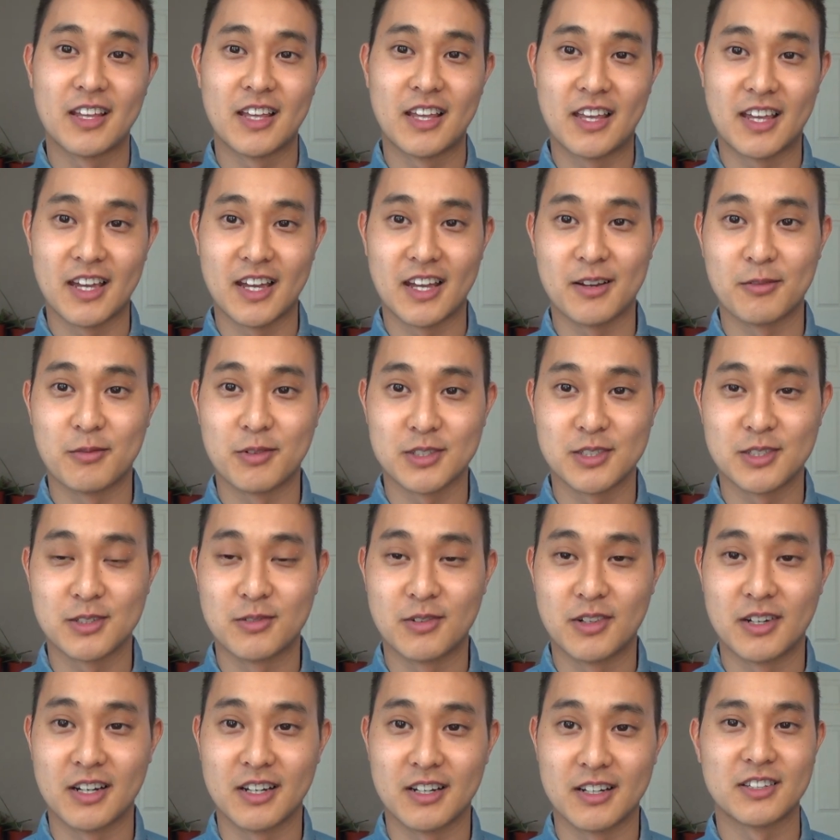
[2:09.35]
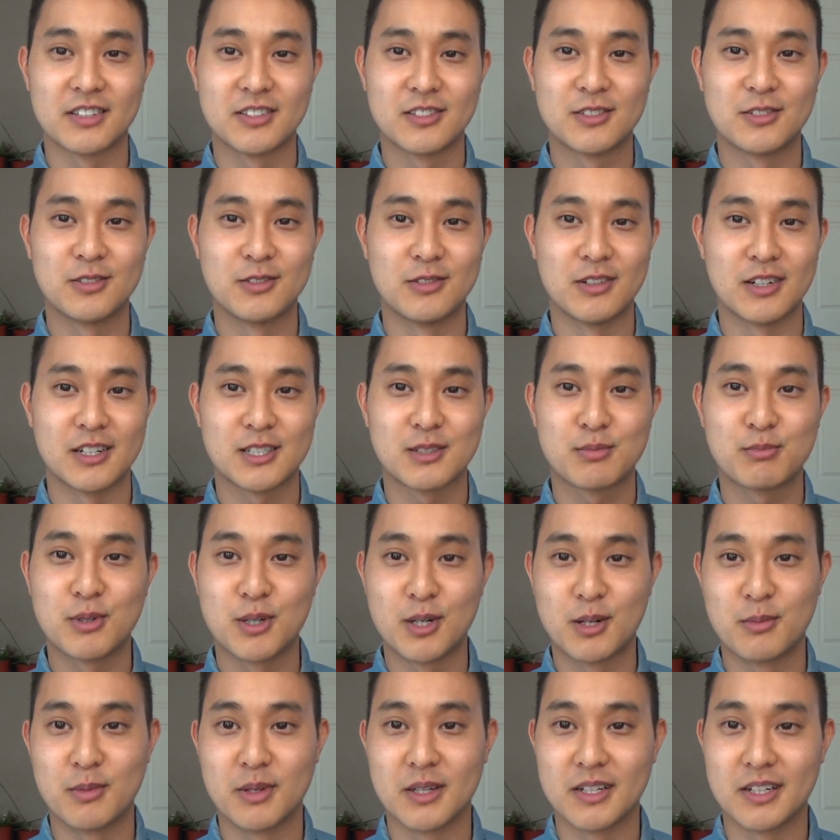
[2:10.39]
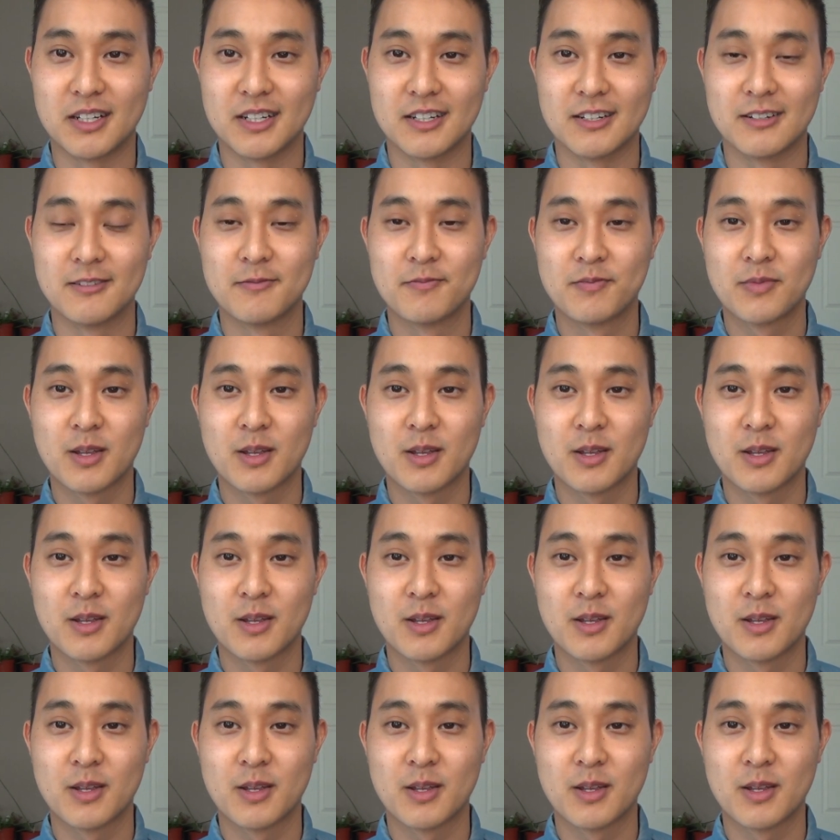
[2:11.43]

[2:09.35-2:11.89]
get what you want, to experiment and